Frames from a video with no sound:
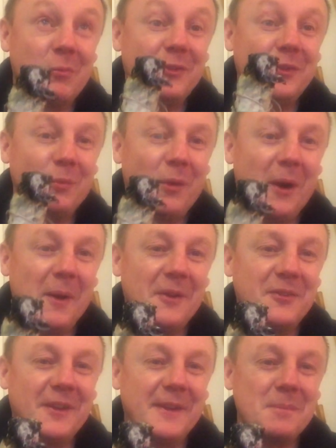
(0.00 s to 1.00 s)
which is why I
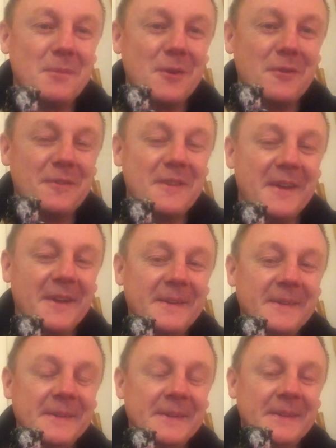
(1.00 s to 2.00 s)
gently moved it,
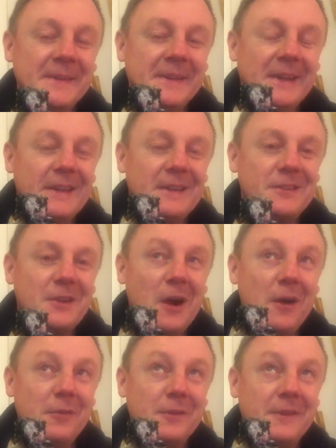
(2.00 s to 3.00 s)
is
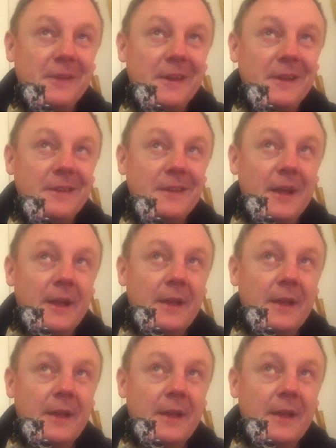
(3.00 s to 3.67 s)
covered in